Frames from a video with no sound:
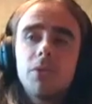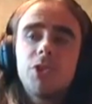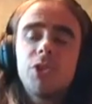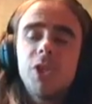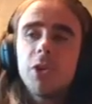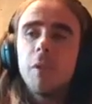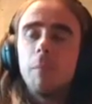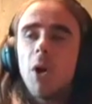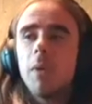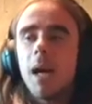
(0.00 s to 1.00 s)
generally on the
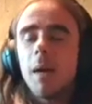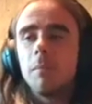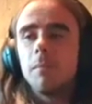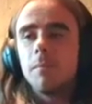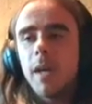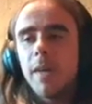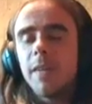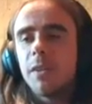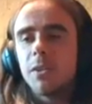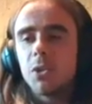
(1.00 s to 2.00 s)
boat, and
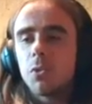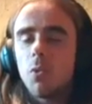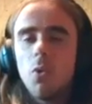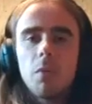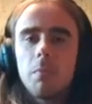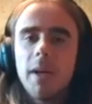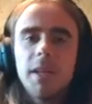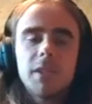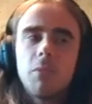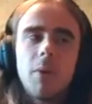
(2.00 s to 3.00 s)
then they just walk
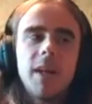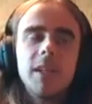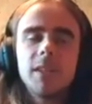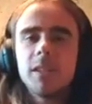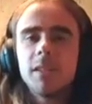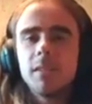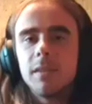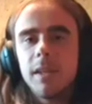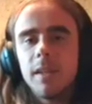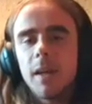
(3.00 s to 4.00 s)
massive ways in,
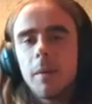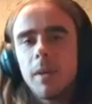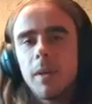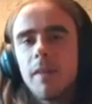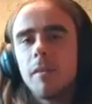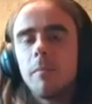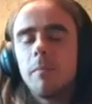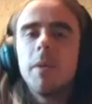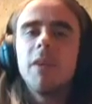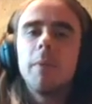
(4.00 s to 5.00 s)
and you have
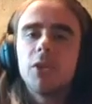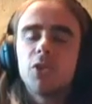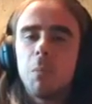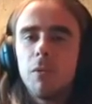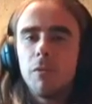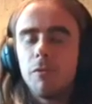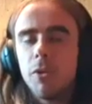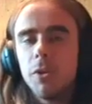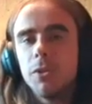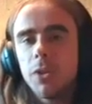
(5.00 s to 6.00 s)
a big drop off
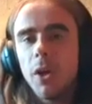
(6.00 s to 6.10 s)
of food.